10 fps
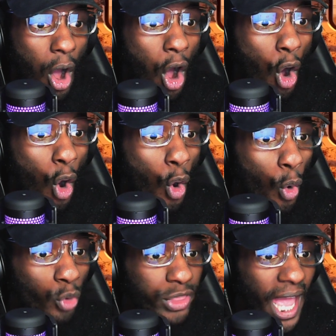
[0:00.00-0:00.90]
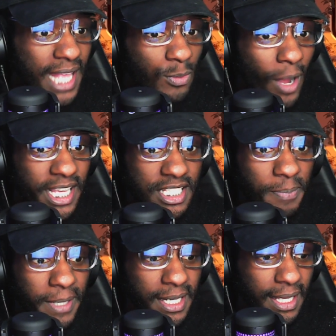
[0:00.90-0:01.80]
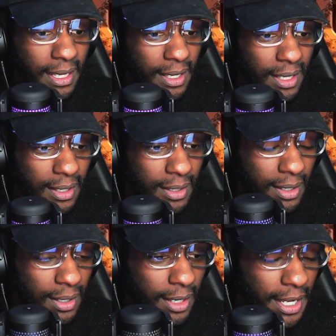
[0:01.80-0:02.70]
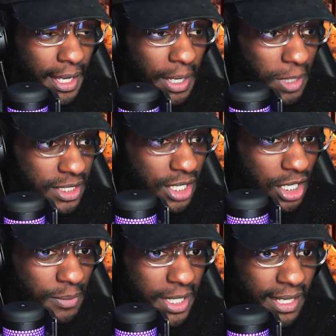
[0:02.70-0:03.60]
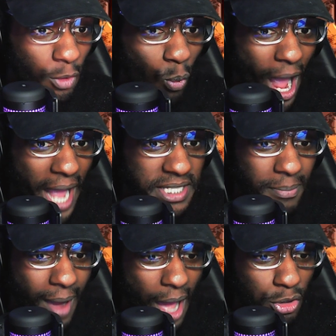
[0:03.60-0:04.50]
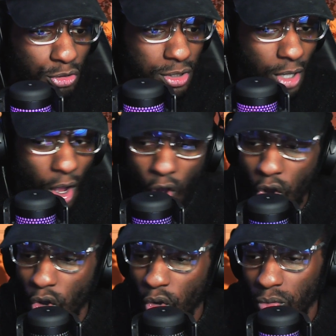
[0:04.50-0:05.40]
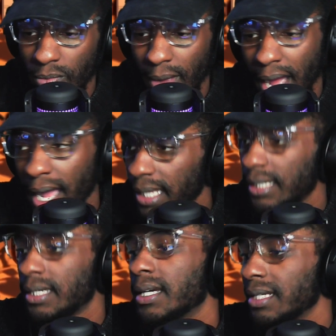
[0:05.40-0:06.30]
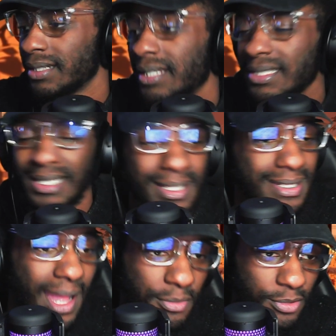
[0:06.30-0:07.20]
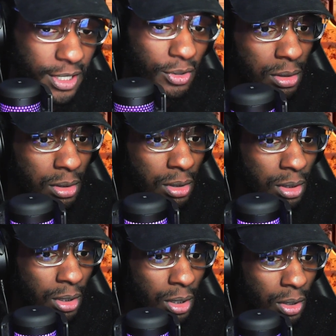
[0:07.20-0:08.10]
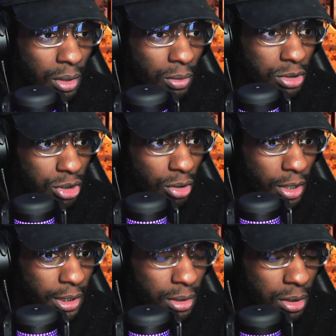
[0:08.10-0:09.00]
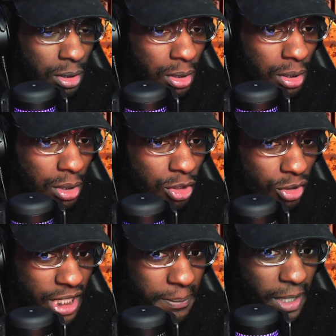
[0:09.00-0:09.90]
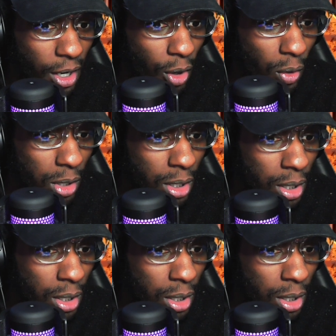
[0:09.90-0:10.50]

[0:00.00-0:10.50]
Oh, that's why he's spinning it. You about to turn him into wax models. Oh my goodness, this is not real. What you doing? You gonna dig me a hole?